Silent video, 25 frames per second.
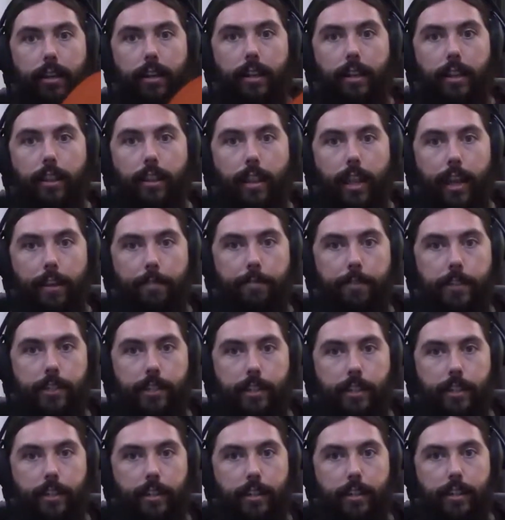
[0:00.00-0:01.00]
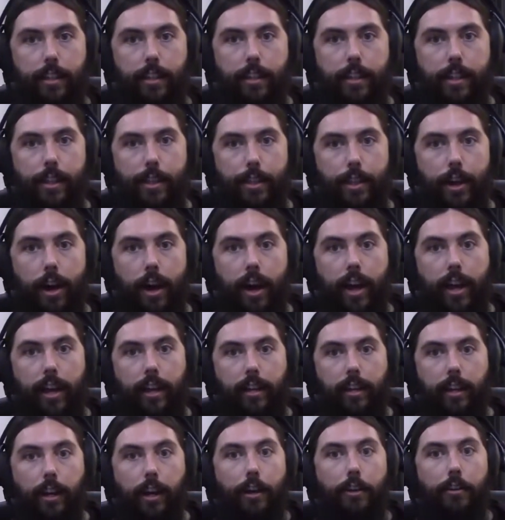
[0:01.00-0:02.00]
left thigh
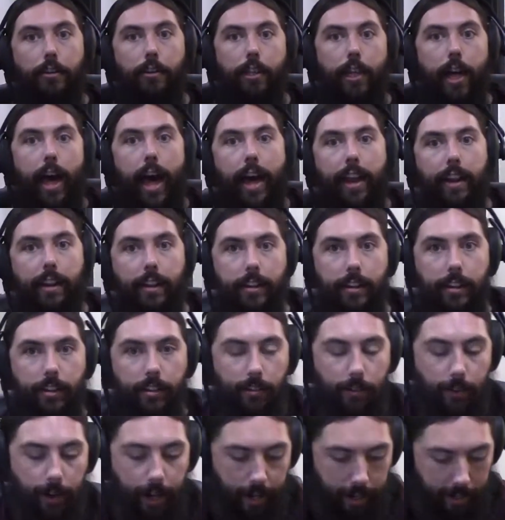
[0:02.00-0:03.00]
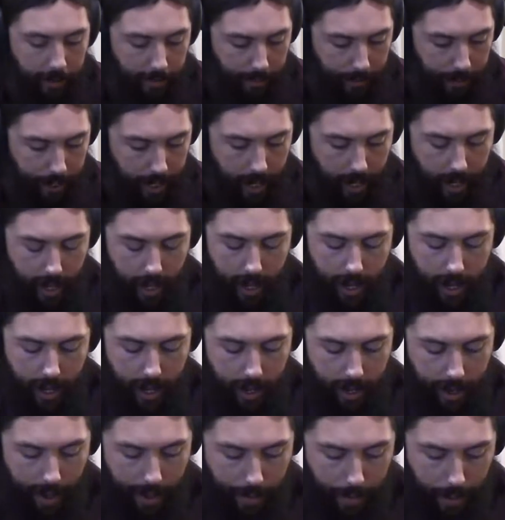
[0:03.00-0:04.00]
under that, right?
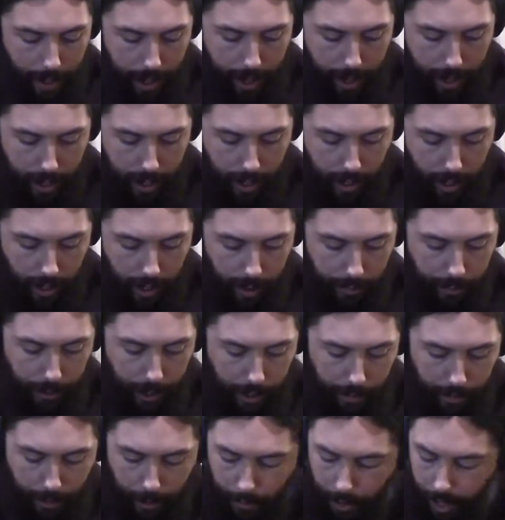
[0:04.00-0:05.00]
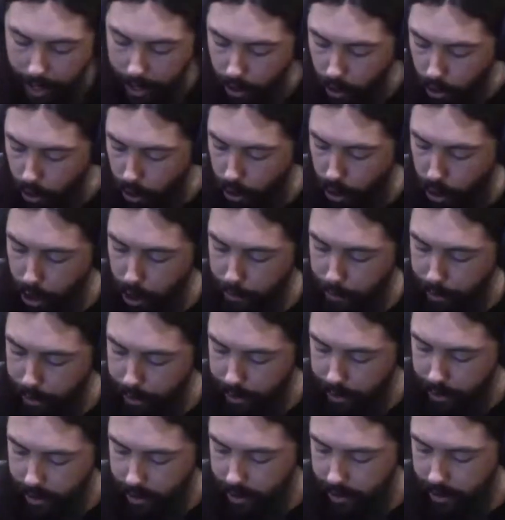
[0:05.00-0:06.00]
And then I'm going to put my arm
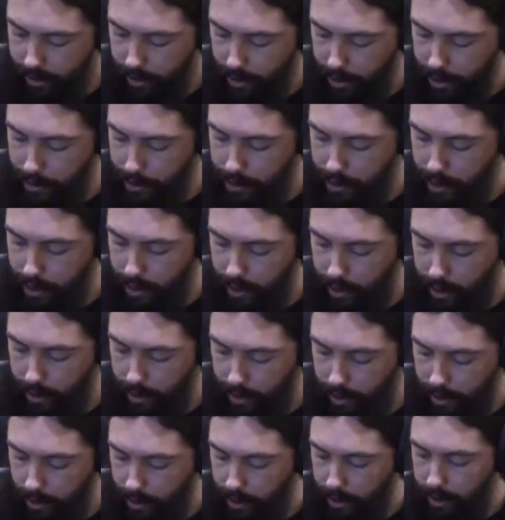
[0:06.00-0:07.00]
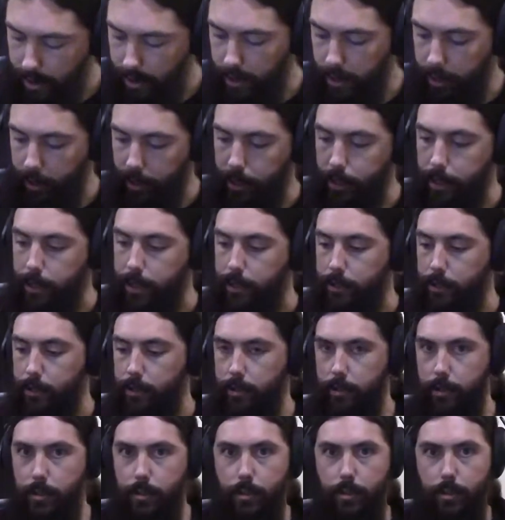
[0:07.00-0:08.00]
in this
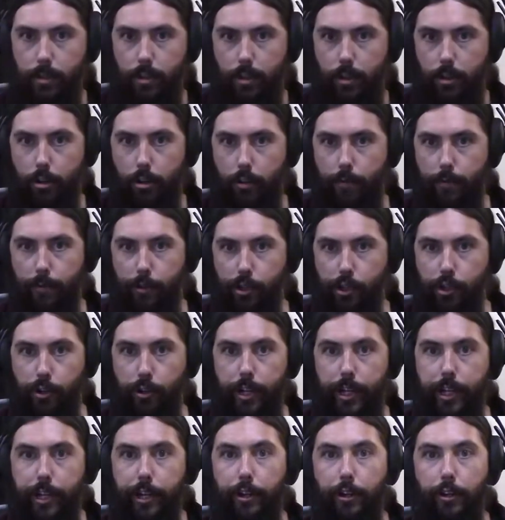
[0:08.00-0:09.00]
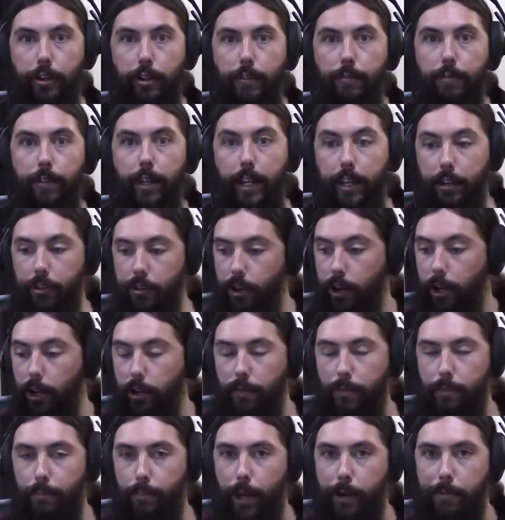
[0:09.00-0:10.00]
curvature here of the guitar,
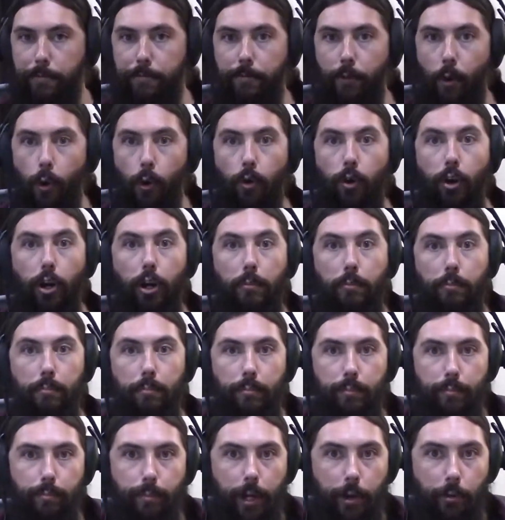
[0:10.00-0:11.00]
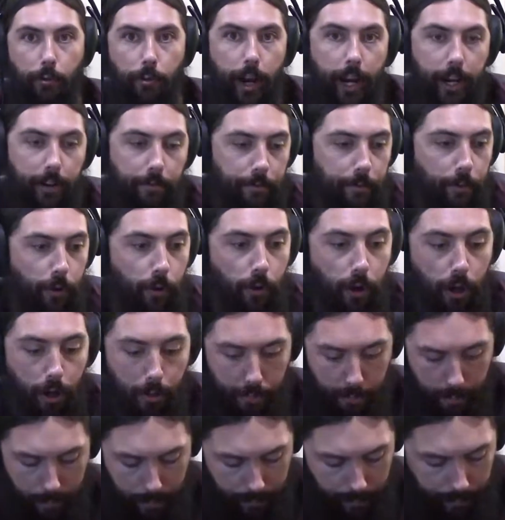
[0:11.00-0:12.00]
my forearm, my right
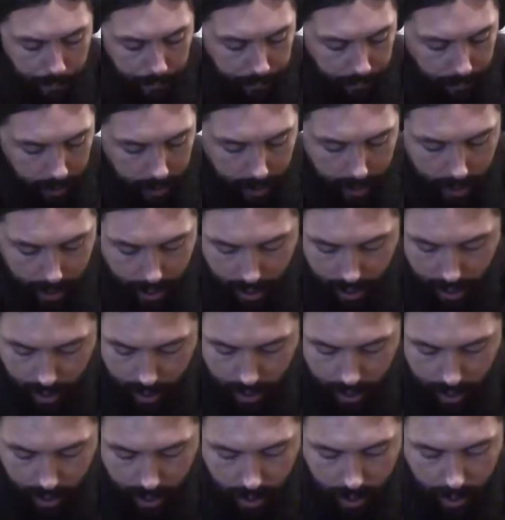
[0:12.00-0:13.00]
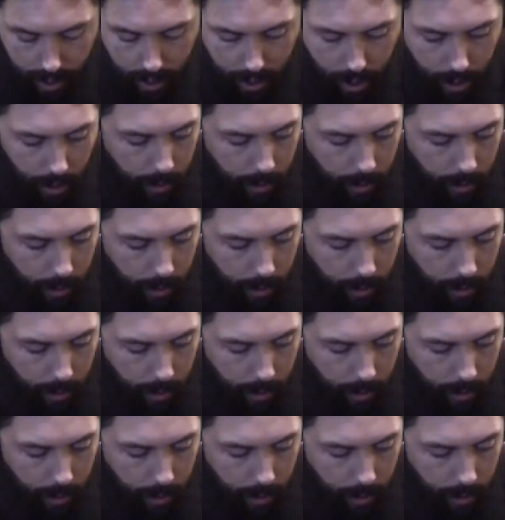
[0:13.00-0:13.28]
forearm. All